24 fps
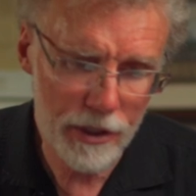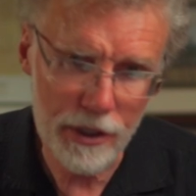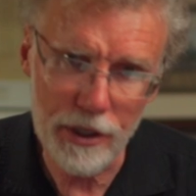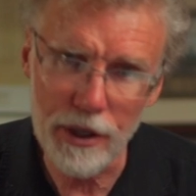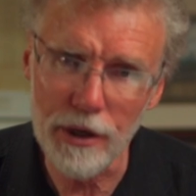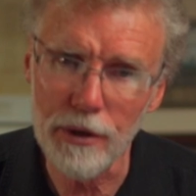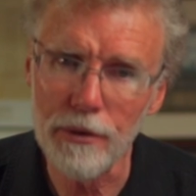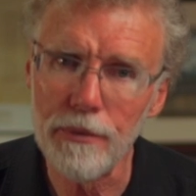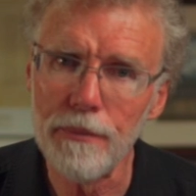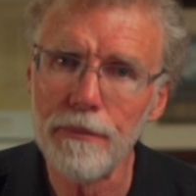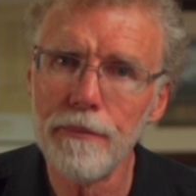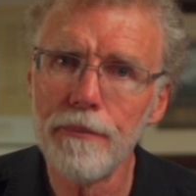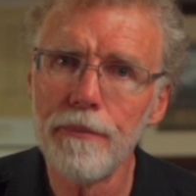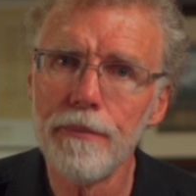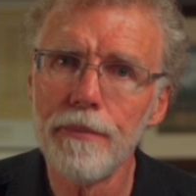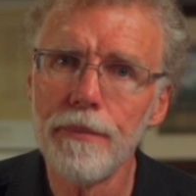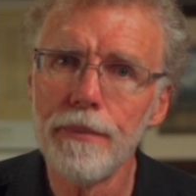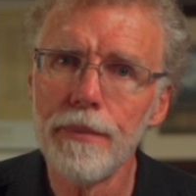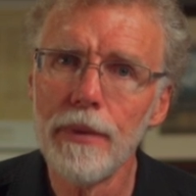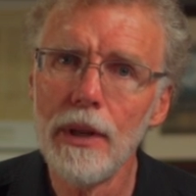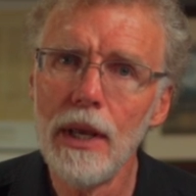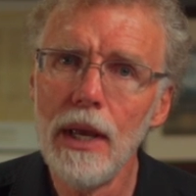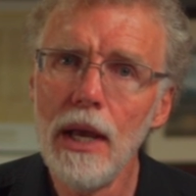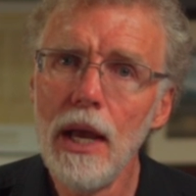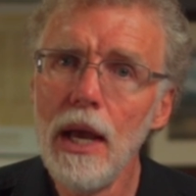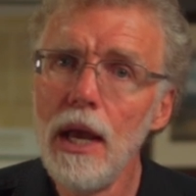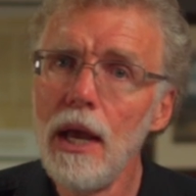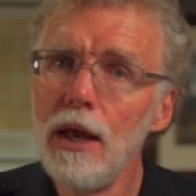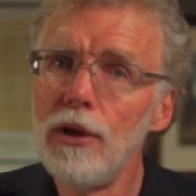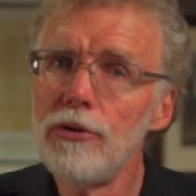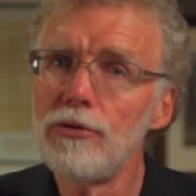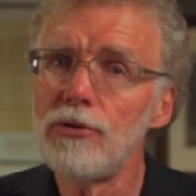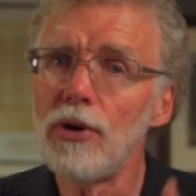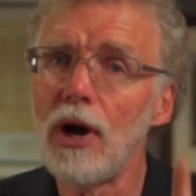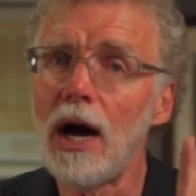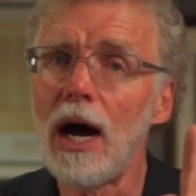do.
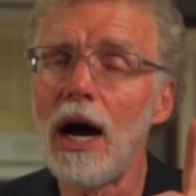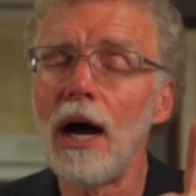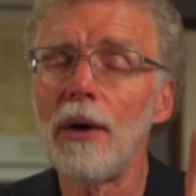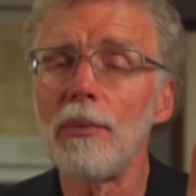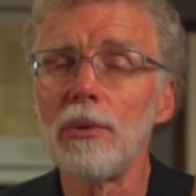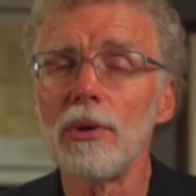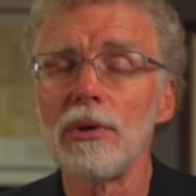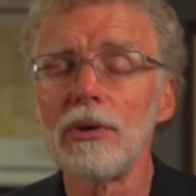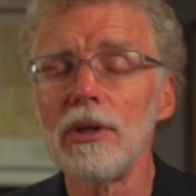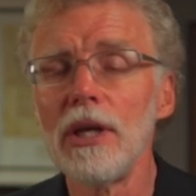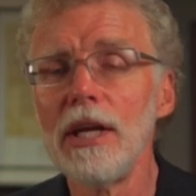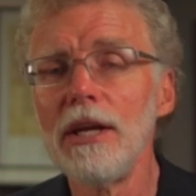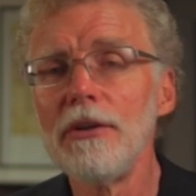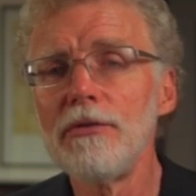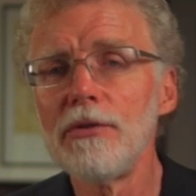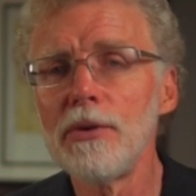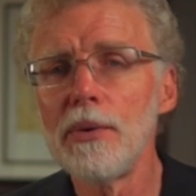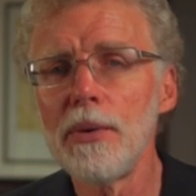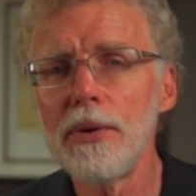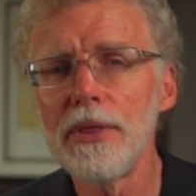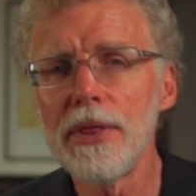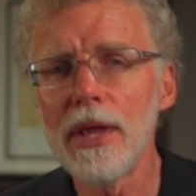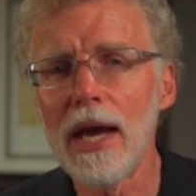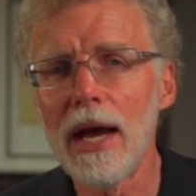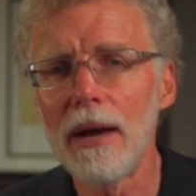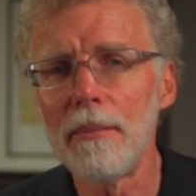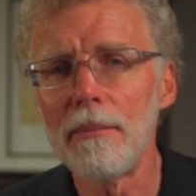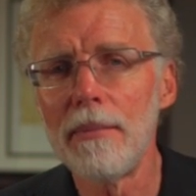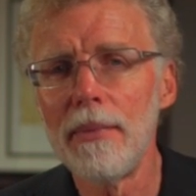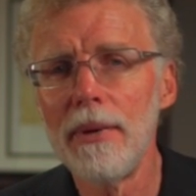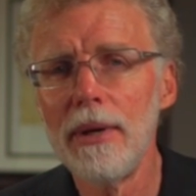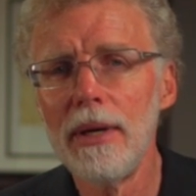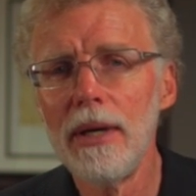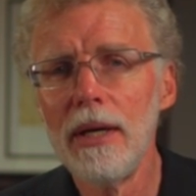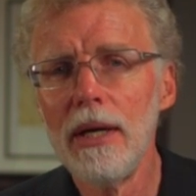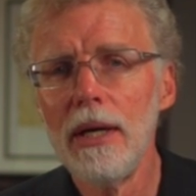So I will leave you with them.
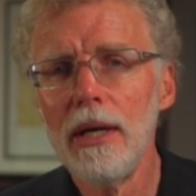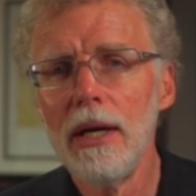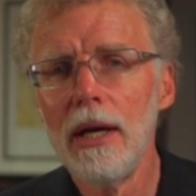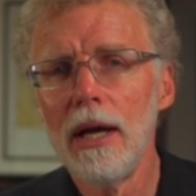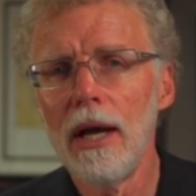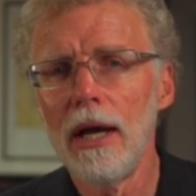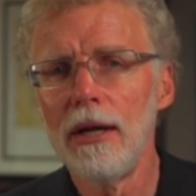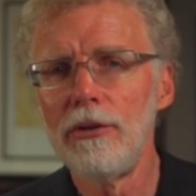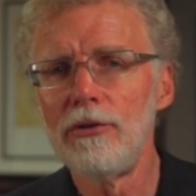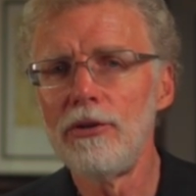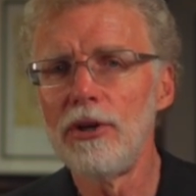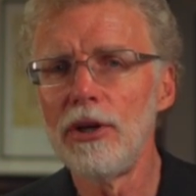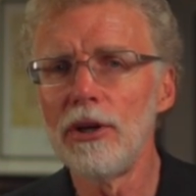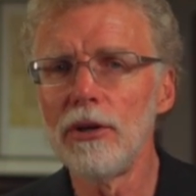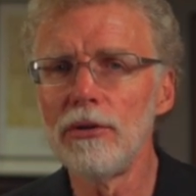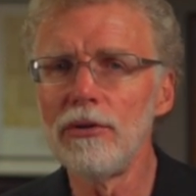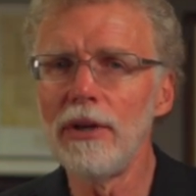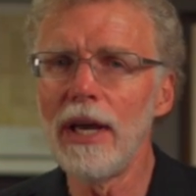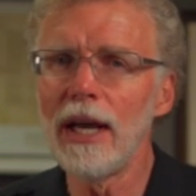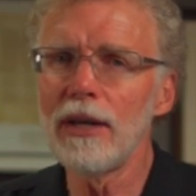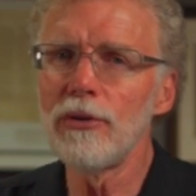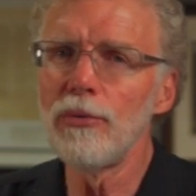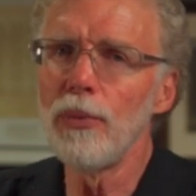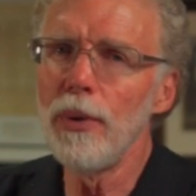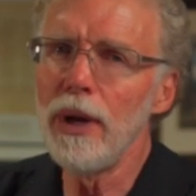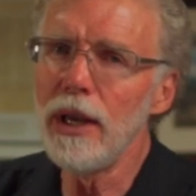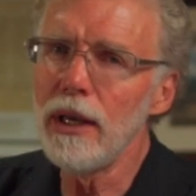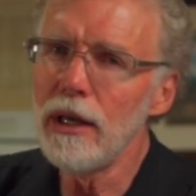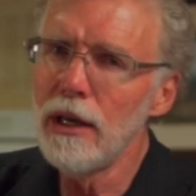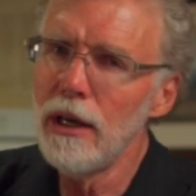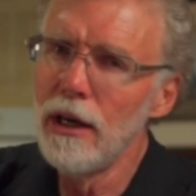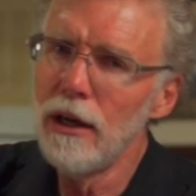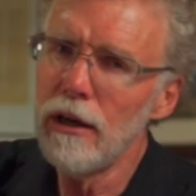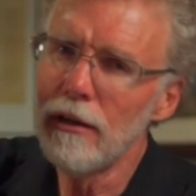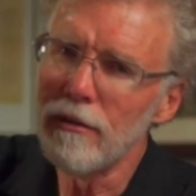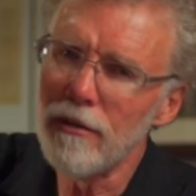Until next
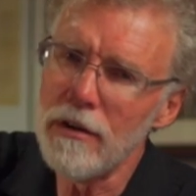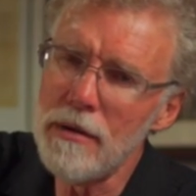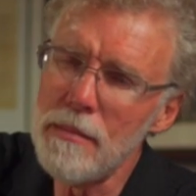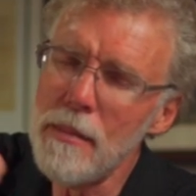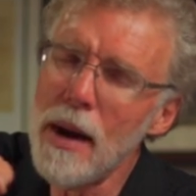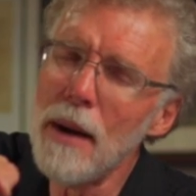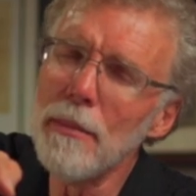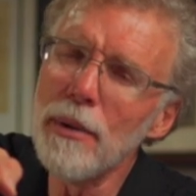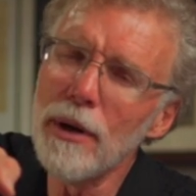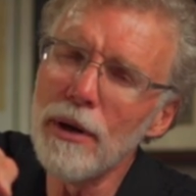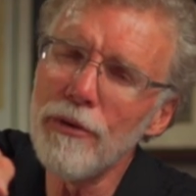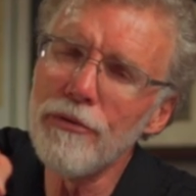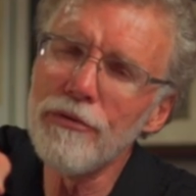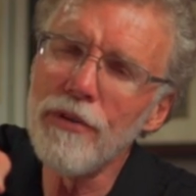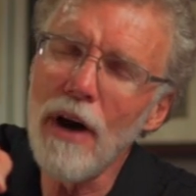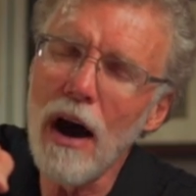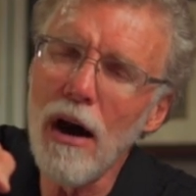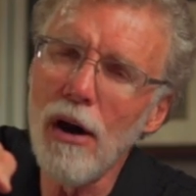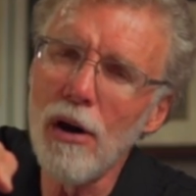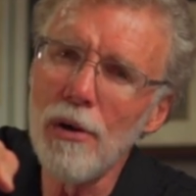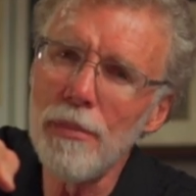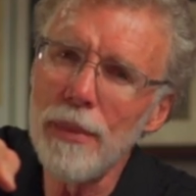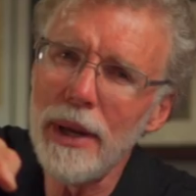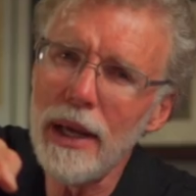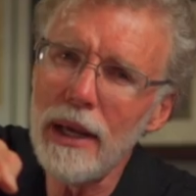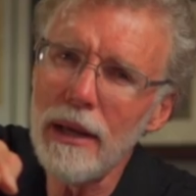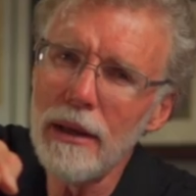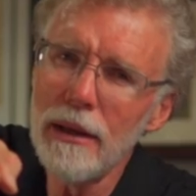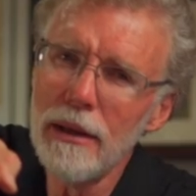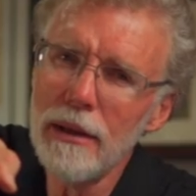week, remember to follow me.